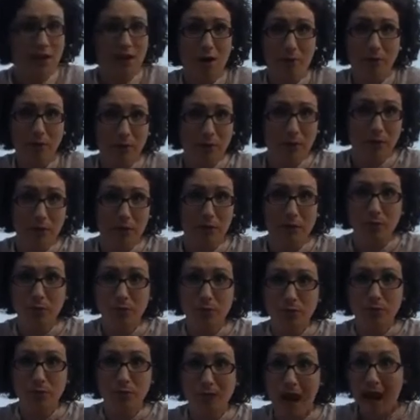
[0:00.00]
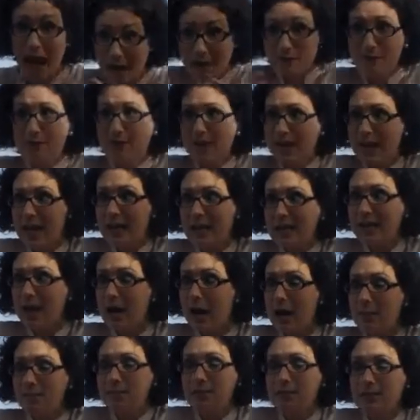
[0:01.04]
are people who advocate
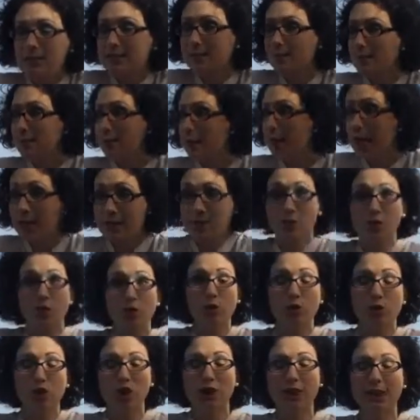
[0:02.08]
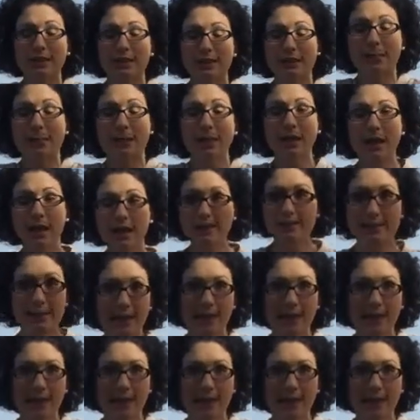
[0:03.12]
communism and socialism and say